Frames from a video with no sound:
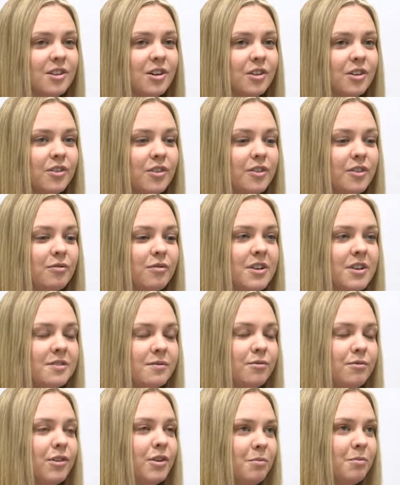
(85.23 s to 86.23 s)
look at the
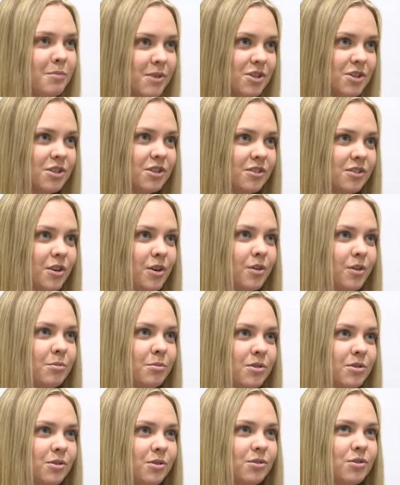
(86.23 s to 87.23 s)
reason for admission to
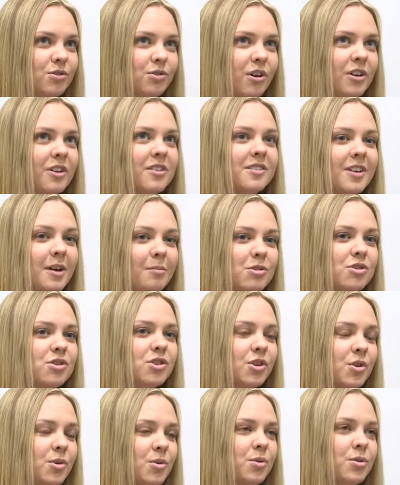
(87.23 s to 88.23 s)
hospital to try and
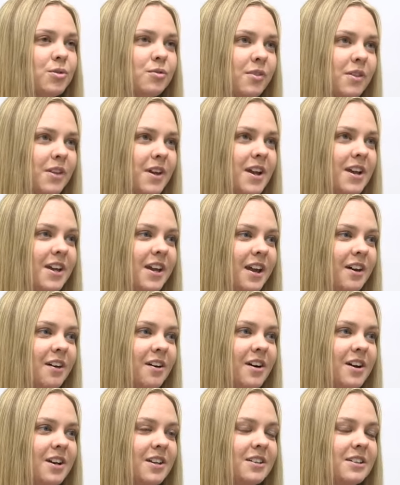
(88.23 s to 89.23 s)
establish a cause for the
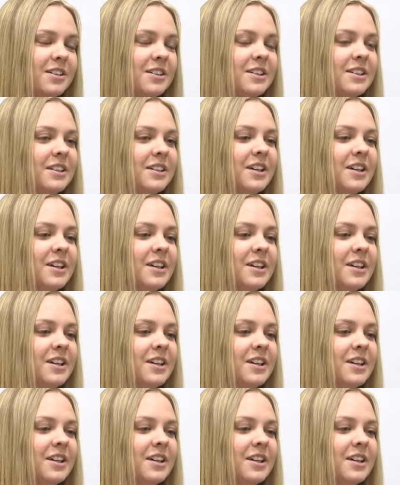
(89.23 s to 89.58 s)
AKI.